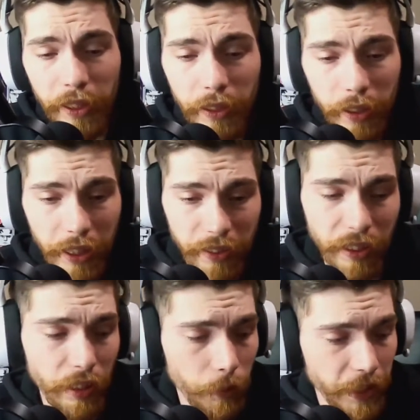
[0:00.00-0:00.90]
Like I said,
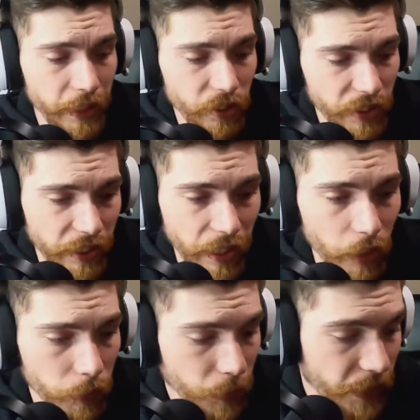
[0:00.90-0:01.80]
all my gear stays at home
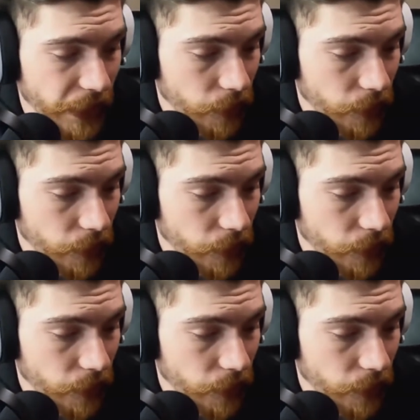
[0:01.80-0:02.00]
with me now.